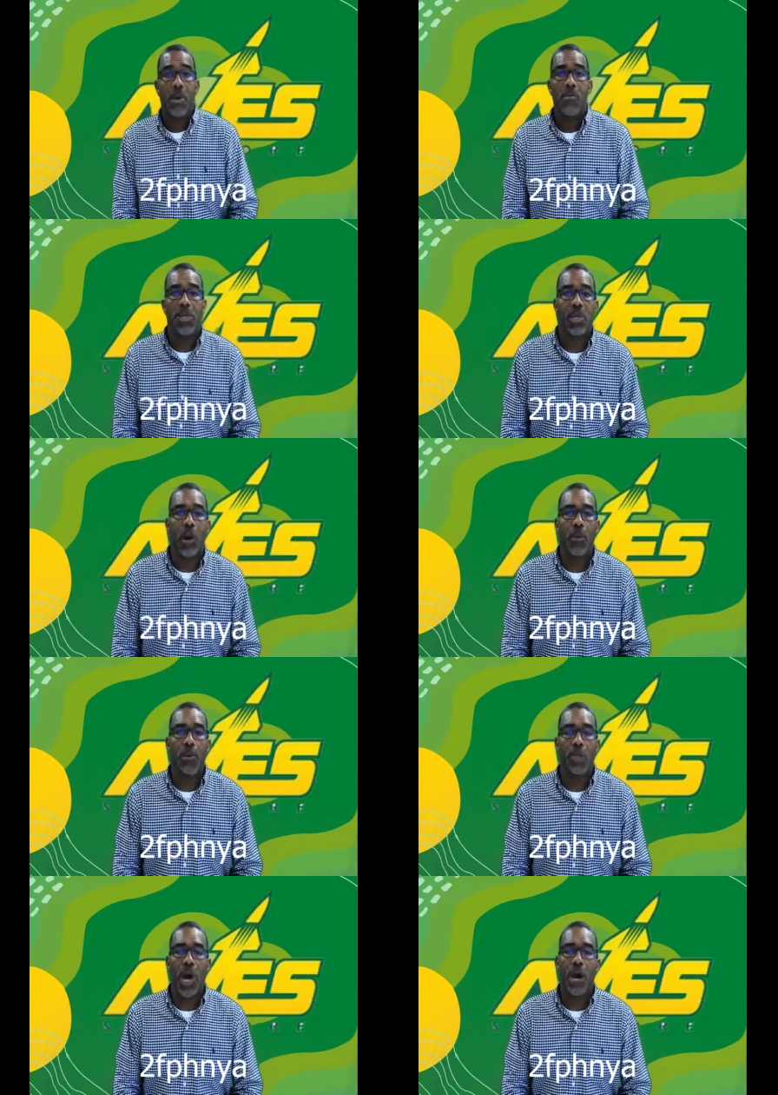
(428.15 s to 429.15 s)
Ms.
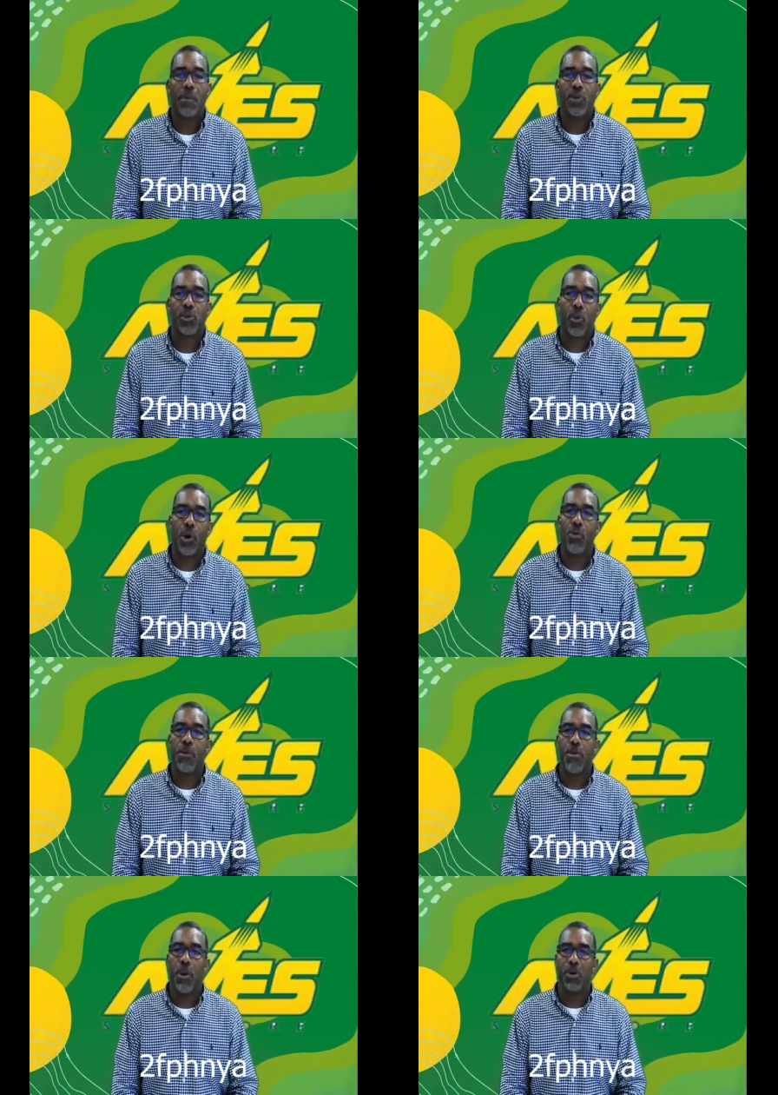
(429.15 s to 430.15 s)
Darbyshire and Ms. Dworkin will
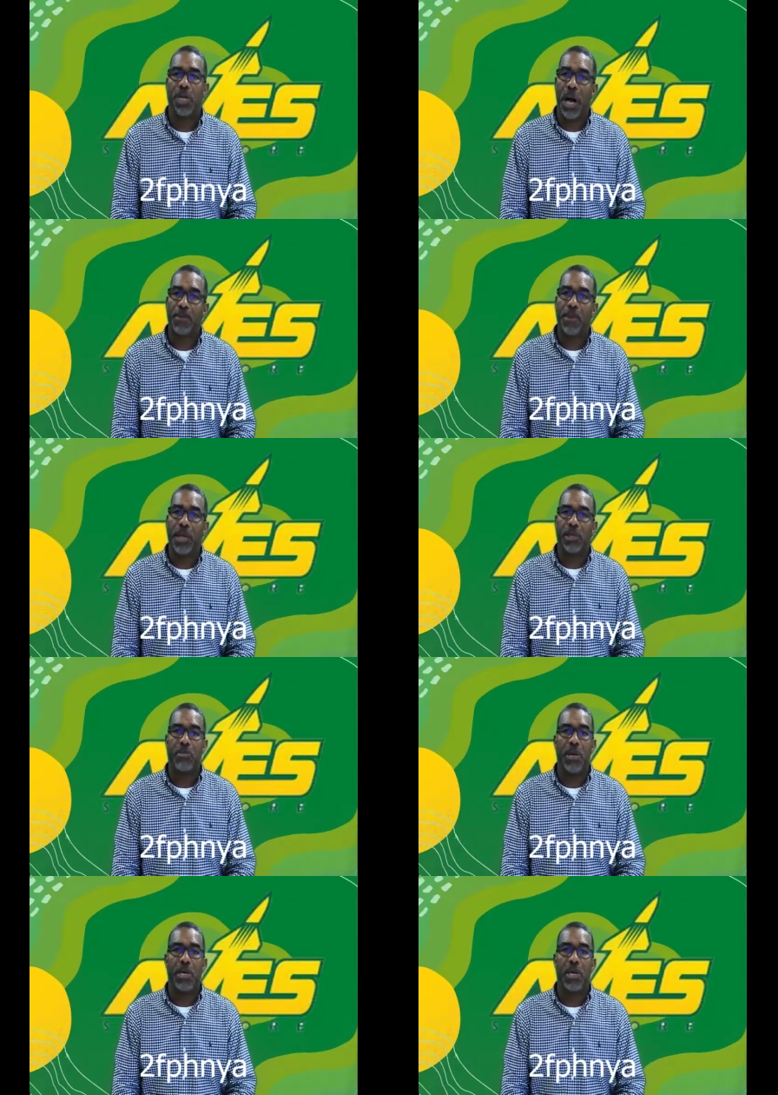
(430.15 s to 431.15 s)
be posting updates
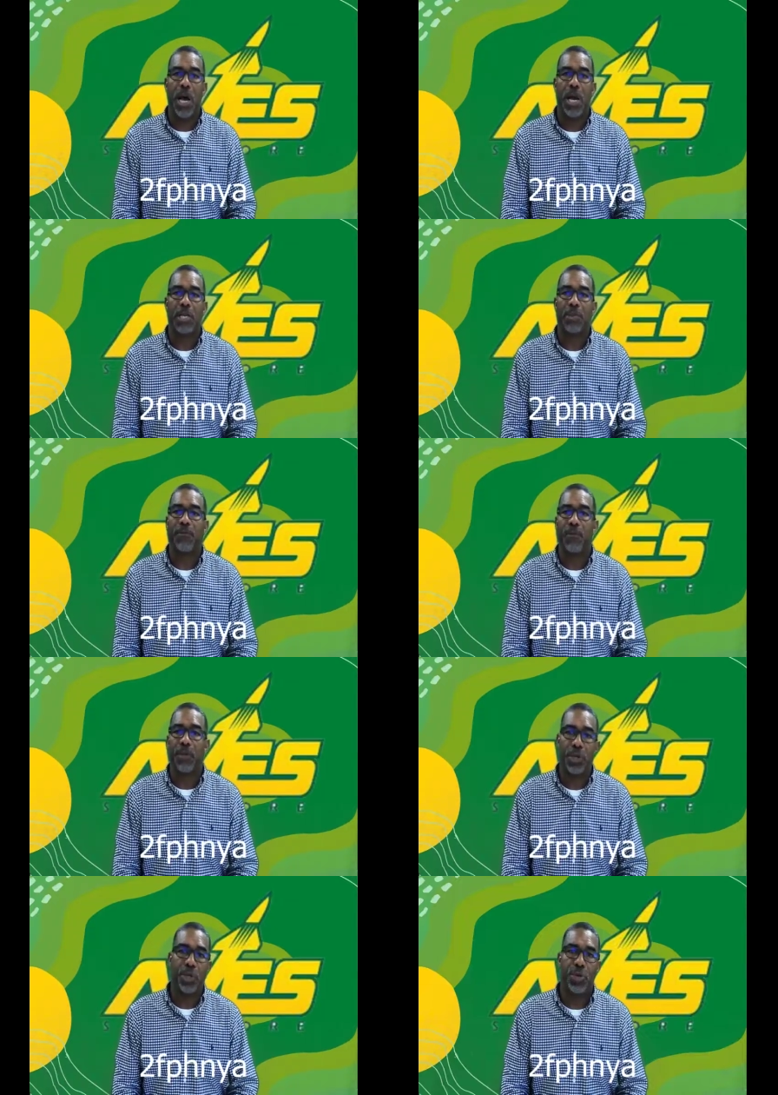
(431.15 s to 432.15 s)
and meeting times for
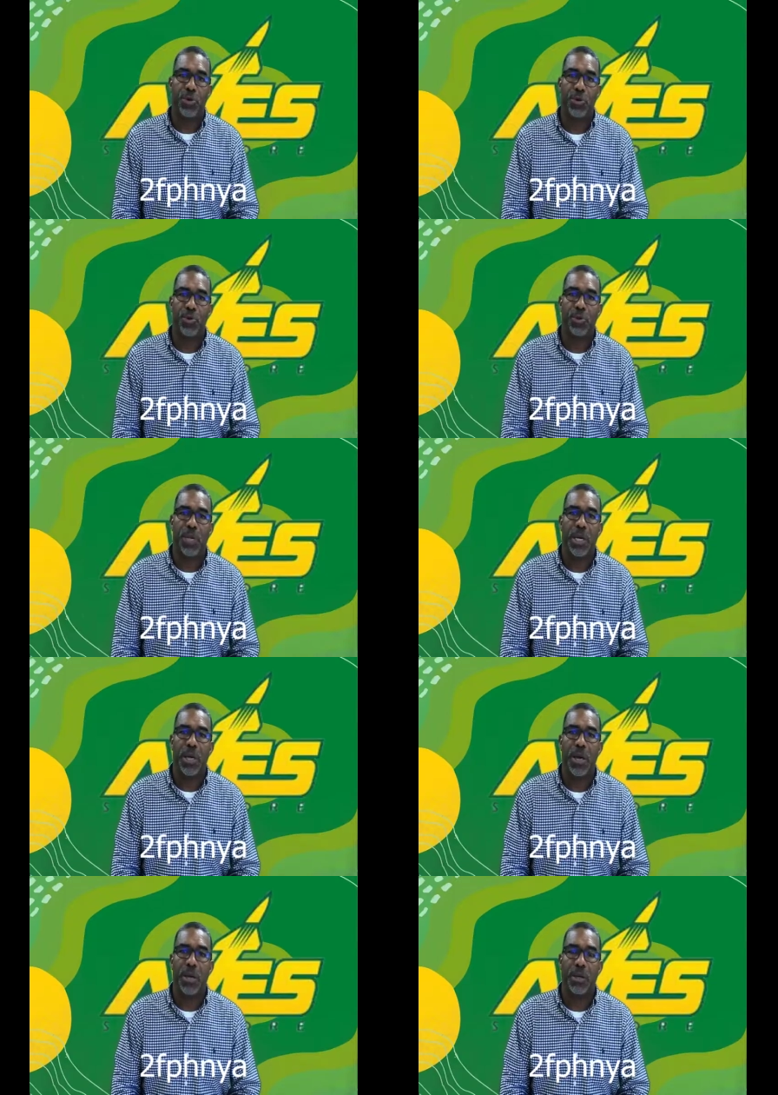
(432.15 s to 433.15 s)
this year
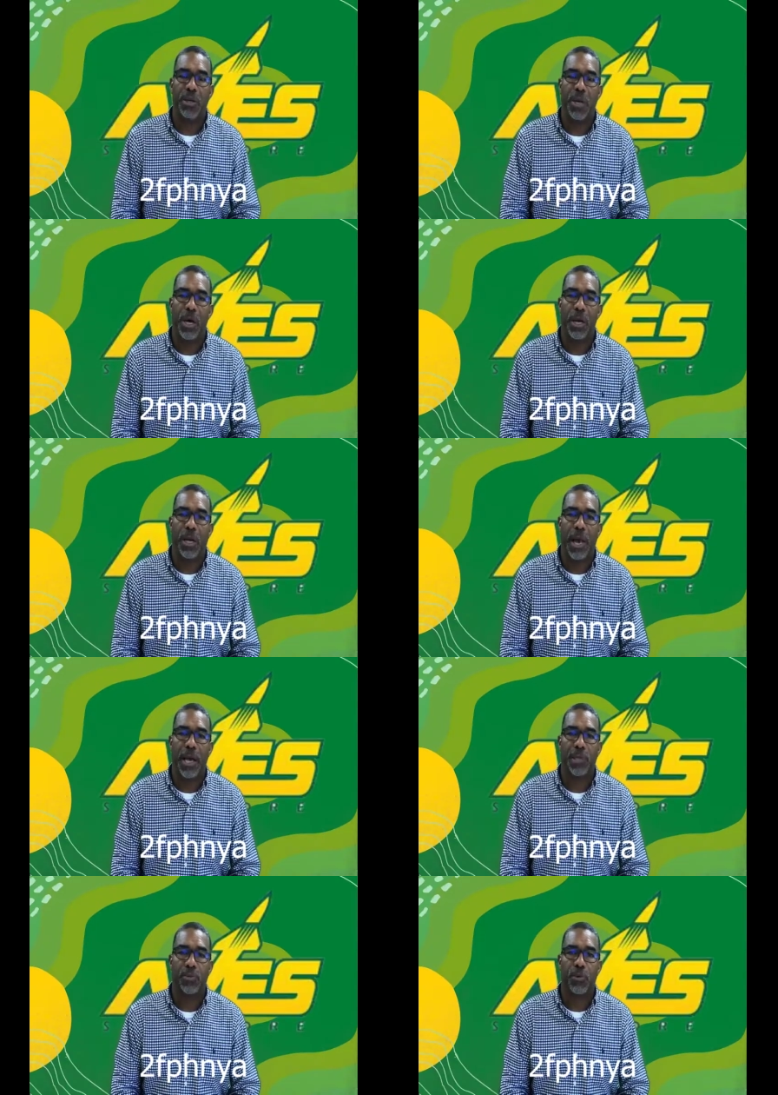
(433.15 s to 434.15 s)
using the
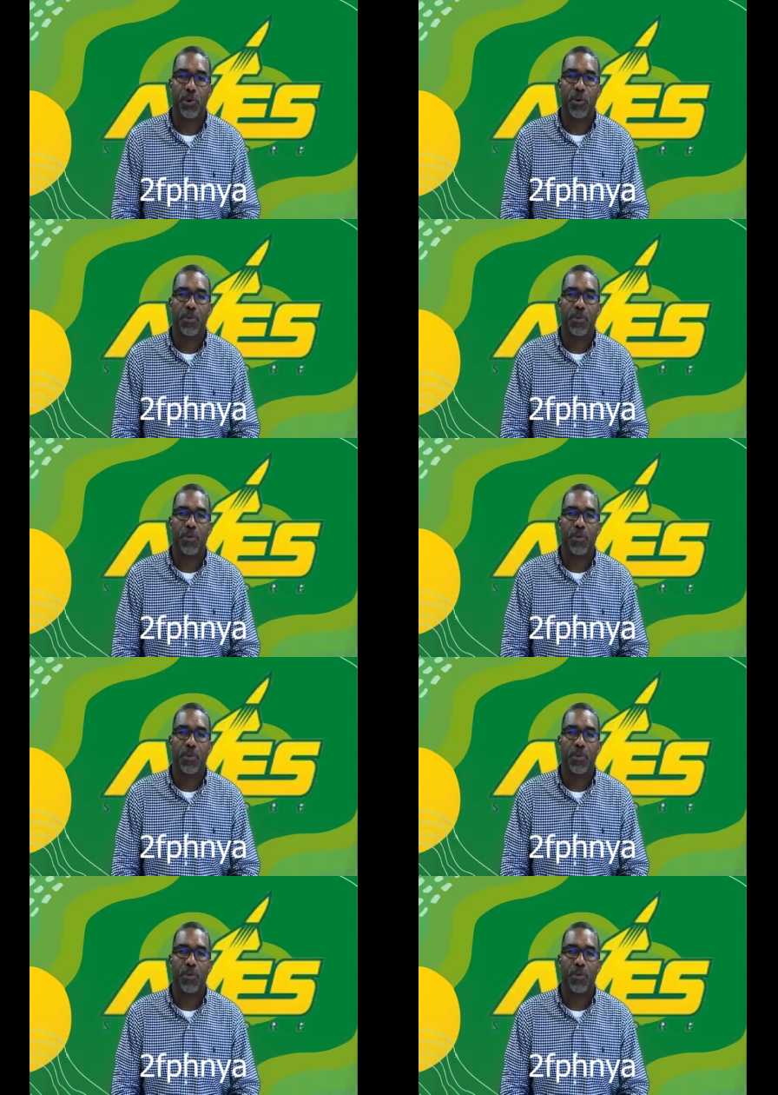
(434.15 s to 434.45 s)
classroom.